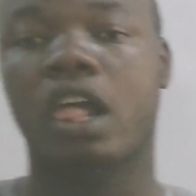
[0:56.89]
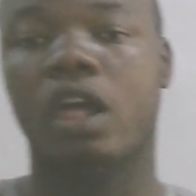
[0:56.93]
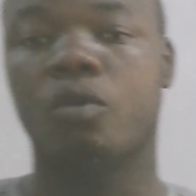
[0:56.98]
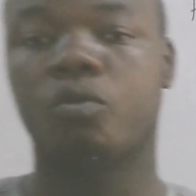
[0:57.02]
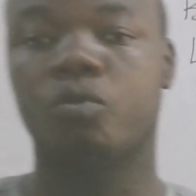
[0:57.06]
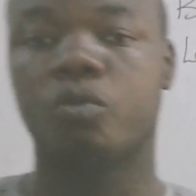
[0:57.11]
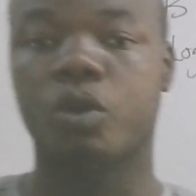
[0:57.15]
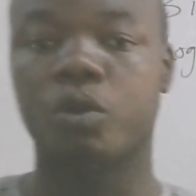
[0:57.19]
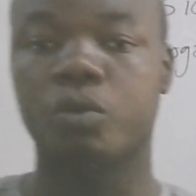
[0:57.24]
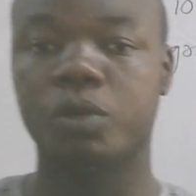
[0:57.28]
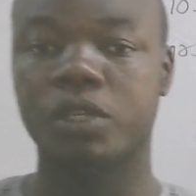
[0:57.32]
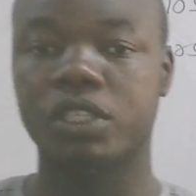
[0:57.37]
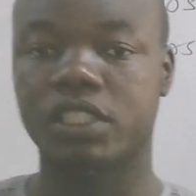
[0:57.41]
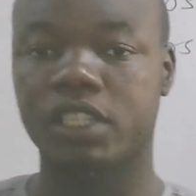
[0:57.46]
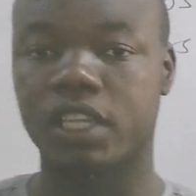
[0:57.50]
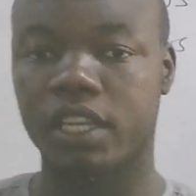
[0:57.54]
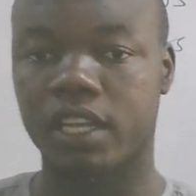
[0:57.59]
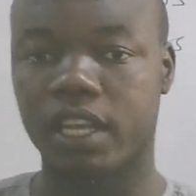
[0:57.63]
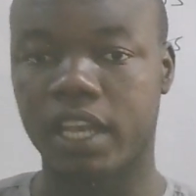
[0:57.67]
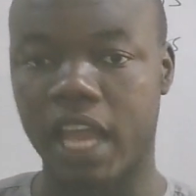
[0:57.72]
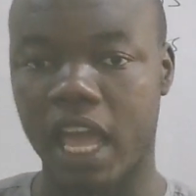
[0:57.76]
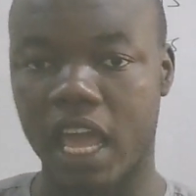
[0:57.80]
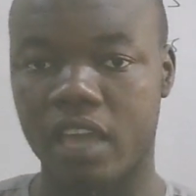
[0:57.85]
And when we
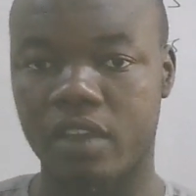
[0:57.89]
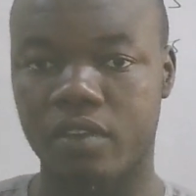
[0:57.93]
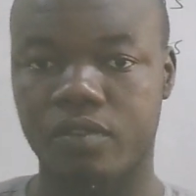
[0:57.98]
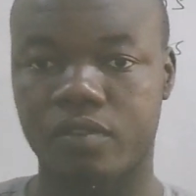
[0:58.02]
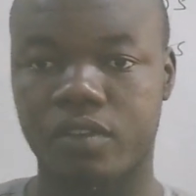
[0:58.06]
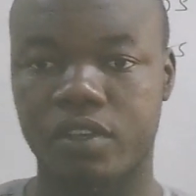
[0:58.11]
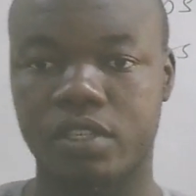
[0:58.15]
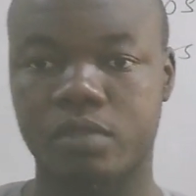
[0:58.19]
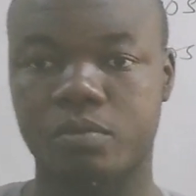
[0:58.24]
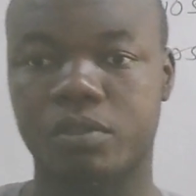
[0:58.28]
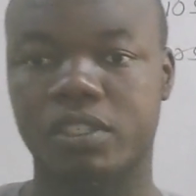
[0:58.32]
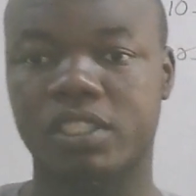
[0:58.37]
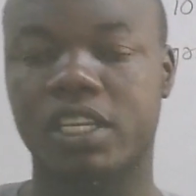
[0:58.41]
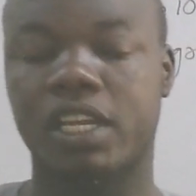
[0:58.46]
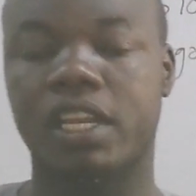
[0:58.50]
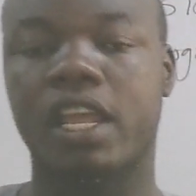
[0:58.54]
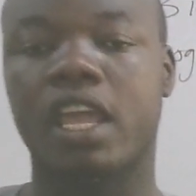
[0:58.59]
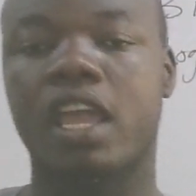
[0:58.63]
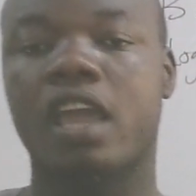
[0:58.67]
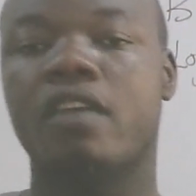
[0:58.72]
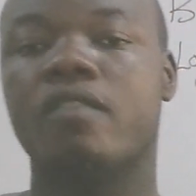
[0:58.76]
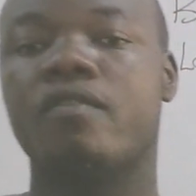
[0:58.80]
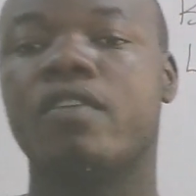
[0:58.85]
say life, it means
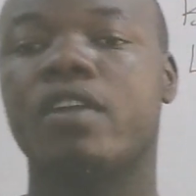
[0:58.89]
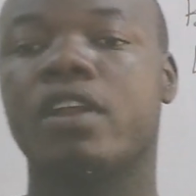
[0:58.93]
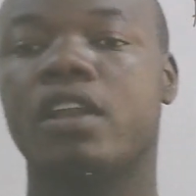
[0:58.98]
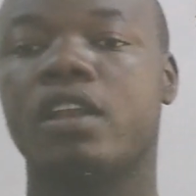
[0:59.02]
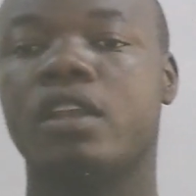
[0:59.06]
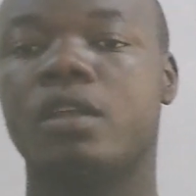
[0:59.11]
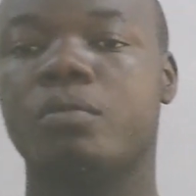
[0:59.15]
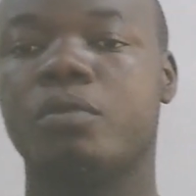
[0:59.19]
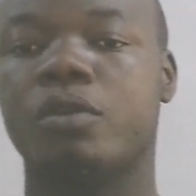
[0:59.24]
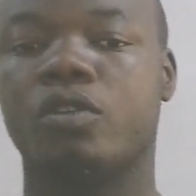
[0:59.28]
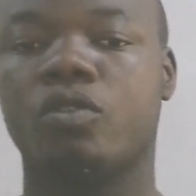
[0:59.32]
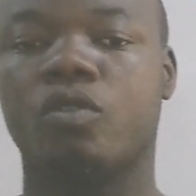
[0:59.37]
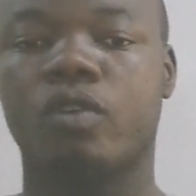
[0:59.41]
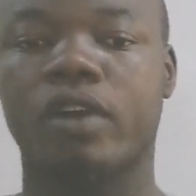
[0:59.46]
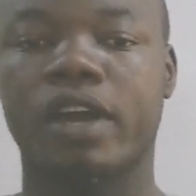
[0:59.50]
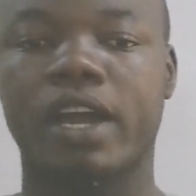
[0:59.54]
that every living